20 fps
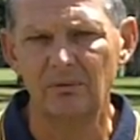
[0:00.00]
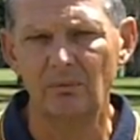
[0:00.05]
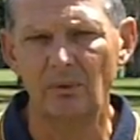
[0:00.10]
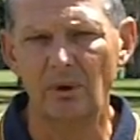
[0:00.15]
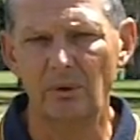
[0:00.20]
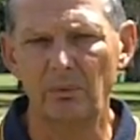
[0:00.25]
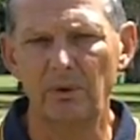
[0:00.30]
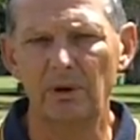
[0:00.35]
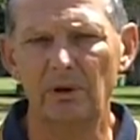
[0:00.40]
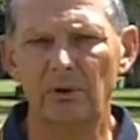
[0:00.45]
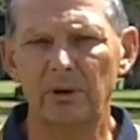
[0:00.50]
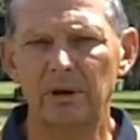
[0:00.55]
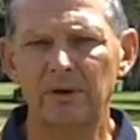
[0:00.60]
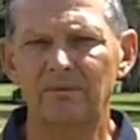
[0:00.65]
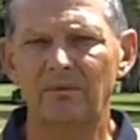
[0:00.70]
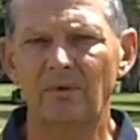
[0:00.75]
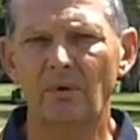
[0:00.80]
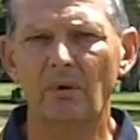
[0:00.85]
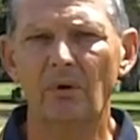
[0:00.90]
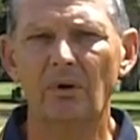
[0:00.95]
What we're
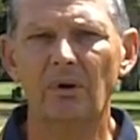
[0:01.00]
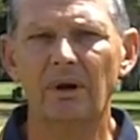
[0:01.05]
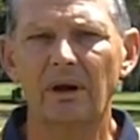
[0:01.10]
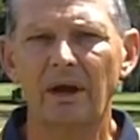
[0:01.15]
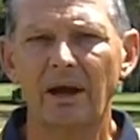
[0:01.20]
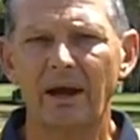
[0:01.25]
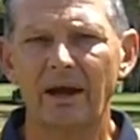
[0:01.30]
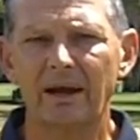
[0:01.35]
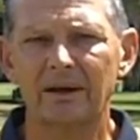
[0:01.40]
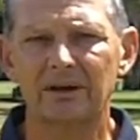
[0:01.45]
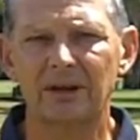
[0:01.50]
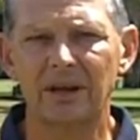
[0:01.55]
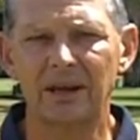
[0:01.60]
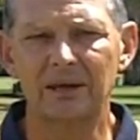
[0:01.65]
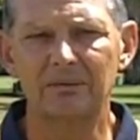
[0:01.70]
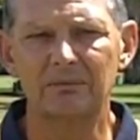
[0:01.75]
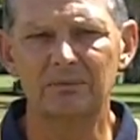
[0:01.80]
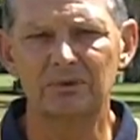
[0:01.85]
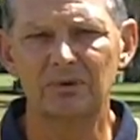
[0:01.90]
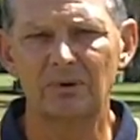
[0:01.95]
looking for are
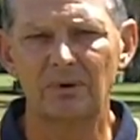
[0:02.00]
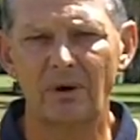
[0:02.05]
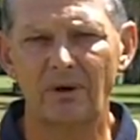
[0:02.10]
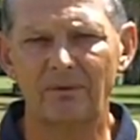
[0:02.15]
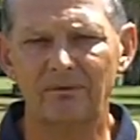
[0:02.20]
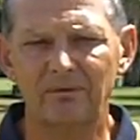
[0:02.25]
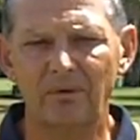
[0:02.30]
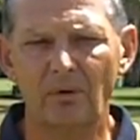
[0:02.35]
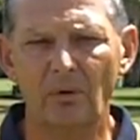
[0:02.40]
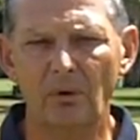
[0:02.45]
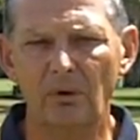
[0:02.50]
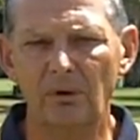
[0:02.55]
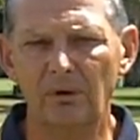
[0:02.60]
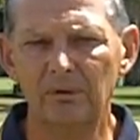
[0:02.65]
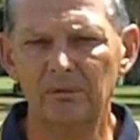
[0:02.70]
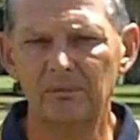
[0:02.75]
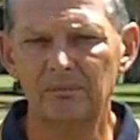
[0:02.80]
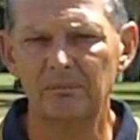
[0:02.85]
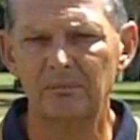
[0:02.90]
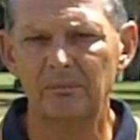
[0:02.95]
teams of
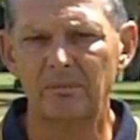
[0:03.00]
four,